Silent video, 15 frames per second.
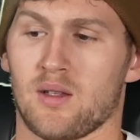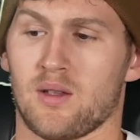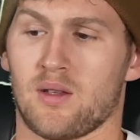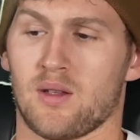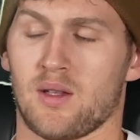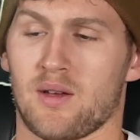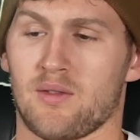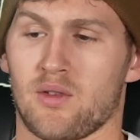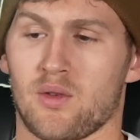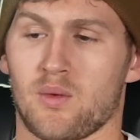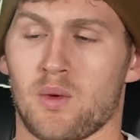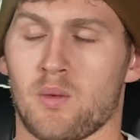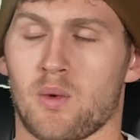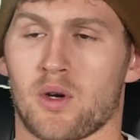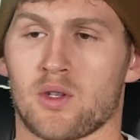level that
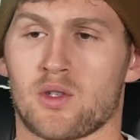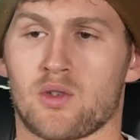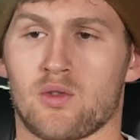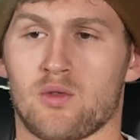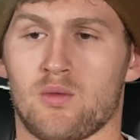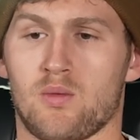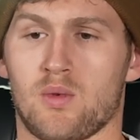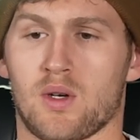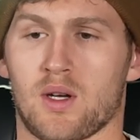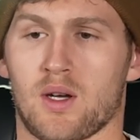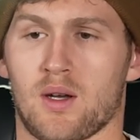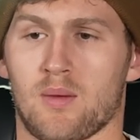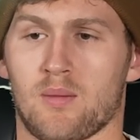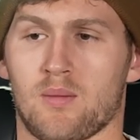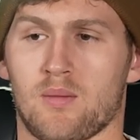we wanted
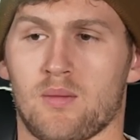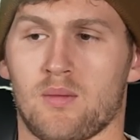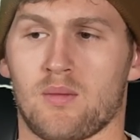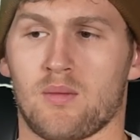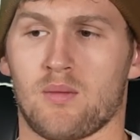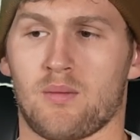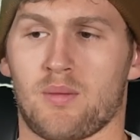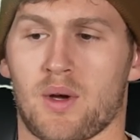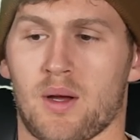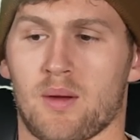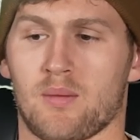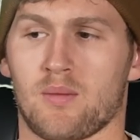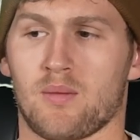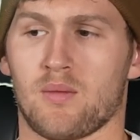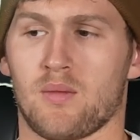to,
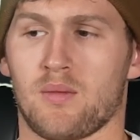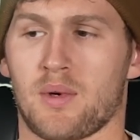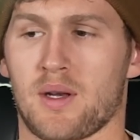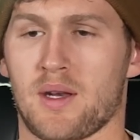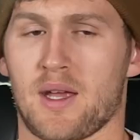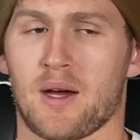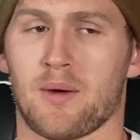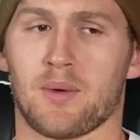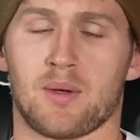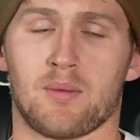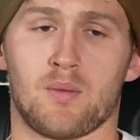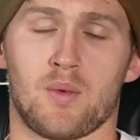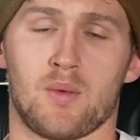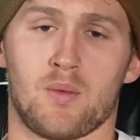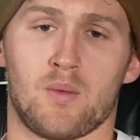but now
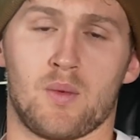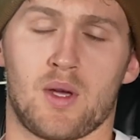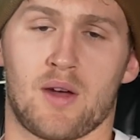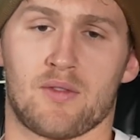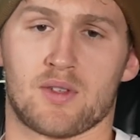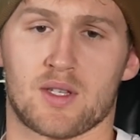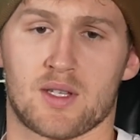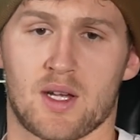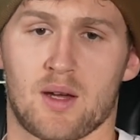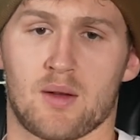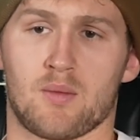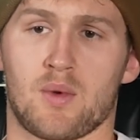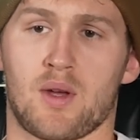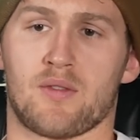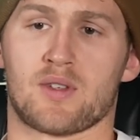we have to start
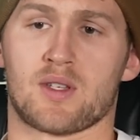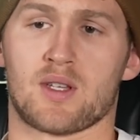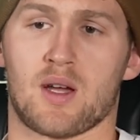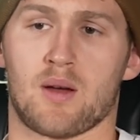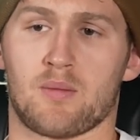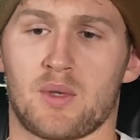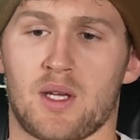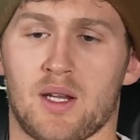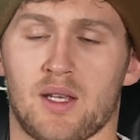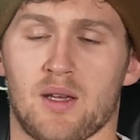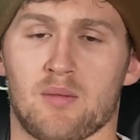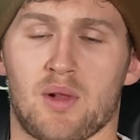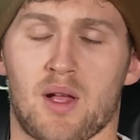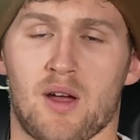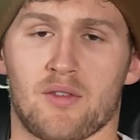getting
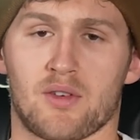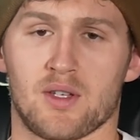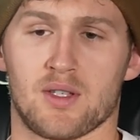in playoff